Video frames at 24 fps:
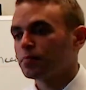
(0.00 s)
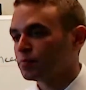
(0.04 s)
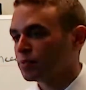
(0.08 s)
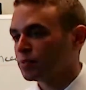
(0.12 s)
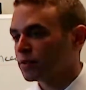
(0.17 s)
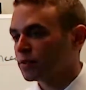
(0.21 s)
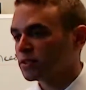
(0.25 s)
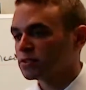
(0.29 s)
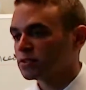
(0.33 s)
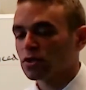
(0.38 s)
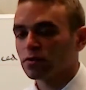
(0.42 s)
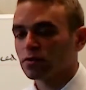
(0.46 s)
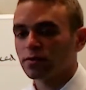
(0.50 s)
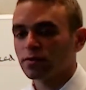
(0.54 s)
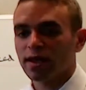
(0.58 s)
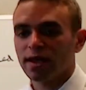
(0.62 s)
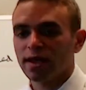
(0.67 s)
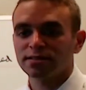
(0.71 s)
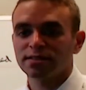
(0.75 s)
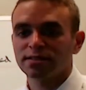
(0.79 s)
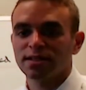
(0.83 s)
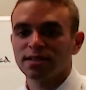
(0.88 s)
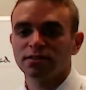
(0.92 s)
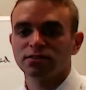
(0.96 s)
please don't
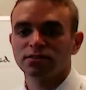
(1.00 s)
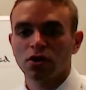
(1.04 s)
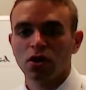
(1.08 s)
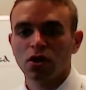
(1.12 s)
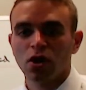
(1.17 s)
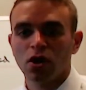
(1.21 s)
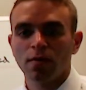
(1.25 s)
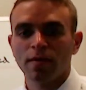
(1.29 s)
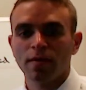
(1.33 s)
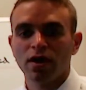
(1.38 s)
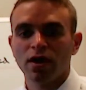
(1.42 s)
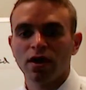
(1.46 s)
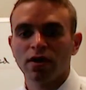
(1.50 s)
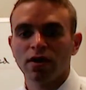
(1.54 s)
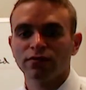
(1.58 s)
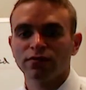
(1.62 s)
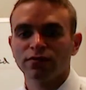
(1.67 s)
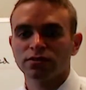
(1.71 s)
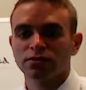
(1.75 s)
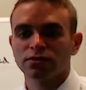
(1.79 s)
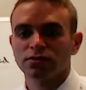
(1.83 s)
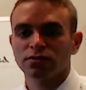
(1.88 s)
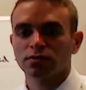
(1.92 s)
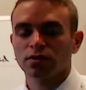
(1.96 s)
hesitate to call my
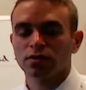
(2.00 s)
office.